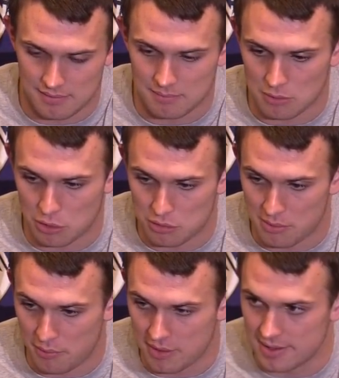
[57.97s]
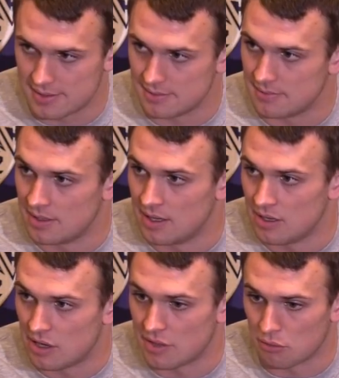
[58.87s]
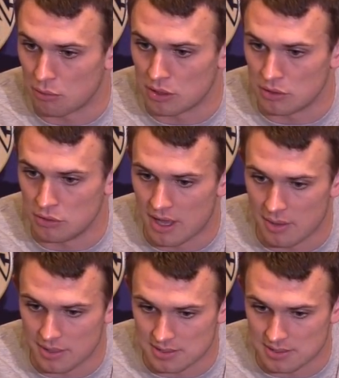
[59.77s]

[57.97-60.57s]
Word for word: and go through my reads, and you know, I think we can do that.